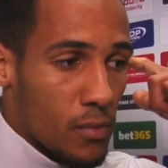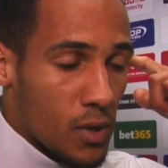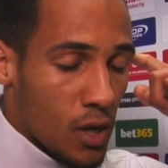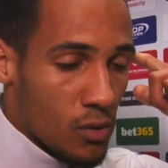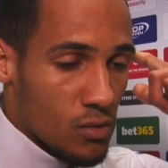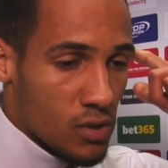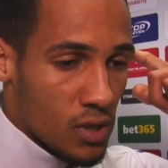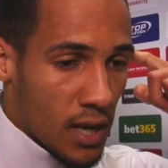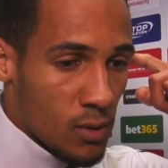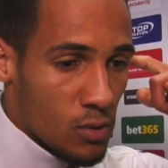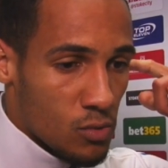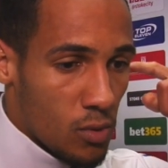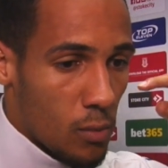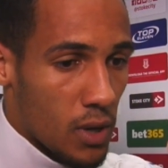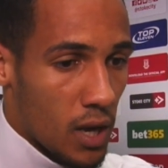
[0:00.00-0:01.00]
You know, today
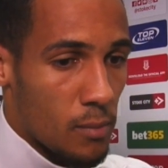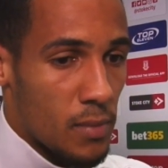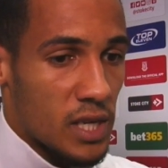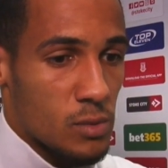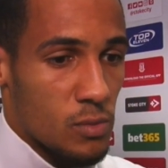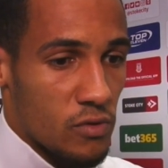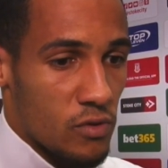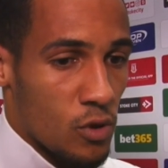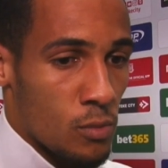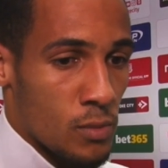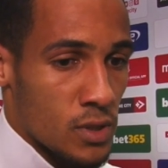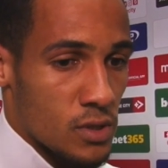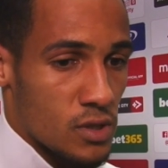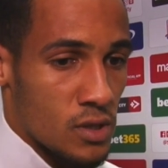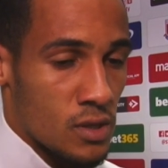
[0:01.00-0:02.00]
was probably our best
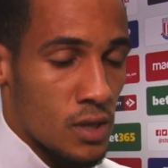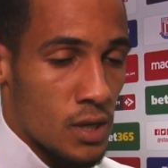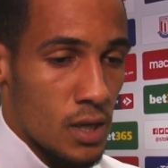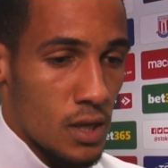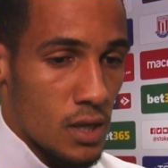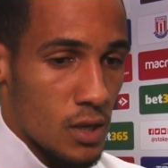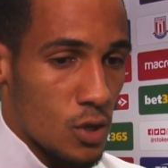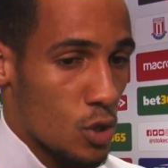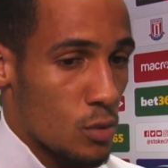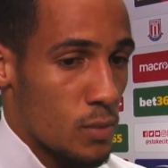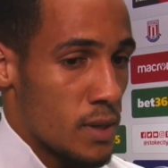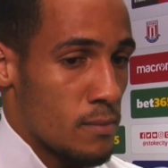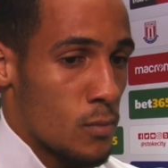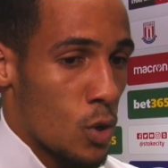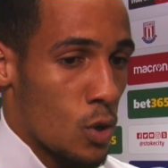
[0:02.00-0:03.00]
performance and could have
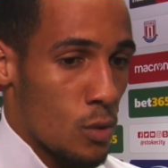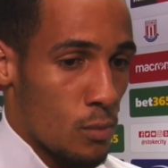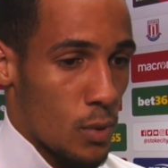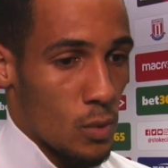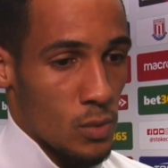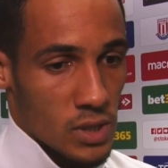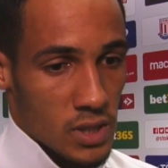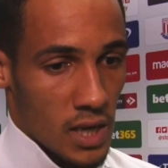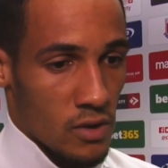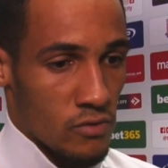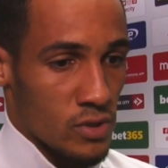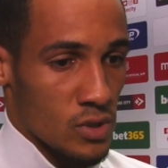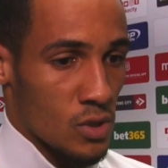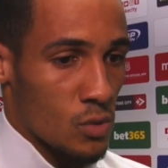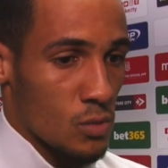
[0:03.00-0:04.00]
been more, but we take the
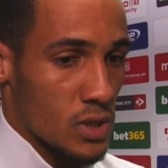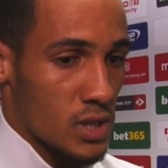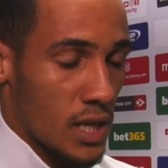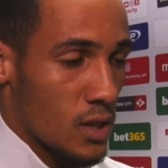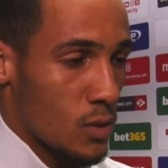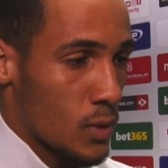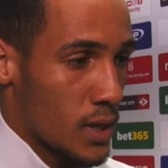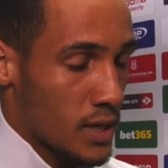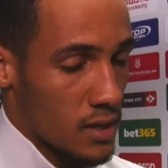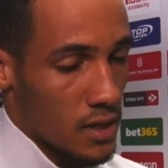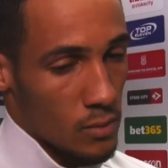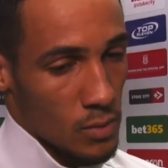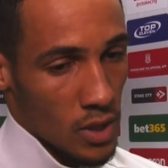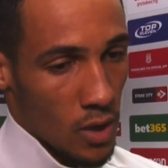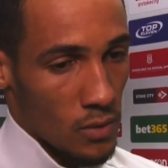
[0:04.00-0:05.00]
result, we take the win,
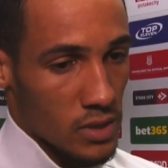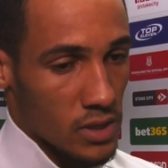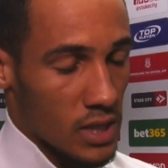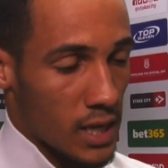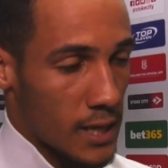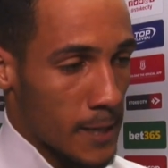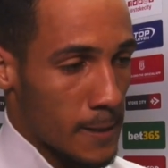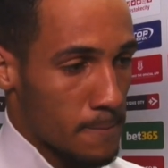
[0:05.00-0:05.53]
and we go into Saturday.